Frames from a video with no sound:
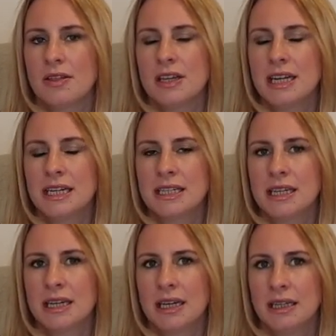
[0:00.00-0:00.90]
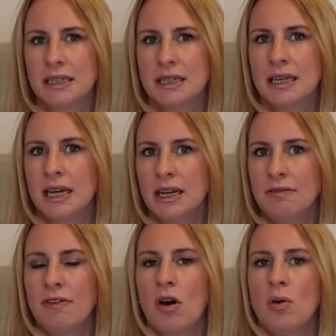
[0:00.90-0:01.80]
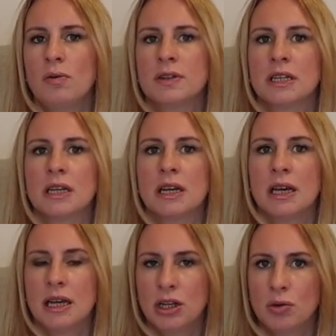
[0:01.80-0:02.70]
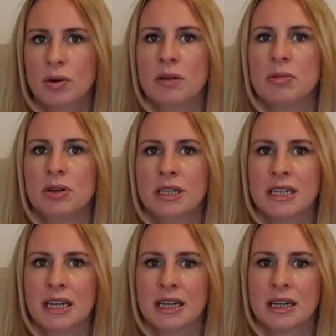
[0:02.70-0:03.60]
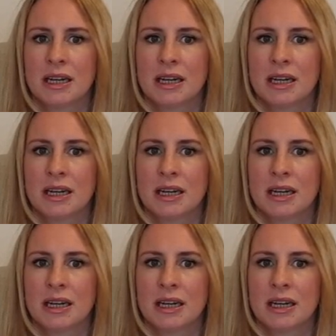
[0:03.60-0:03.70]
The next thing is get involved in your community.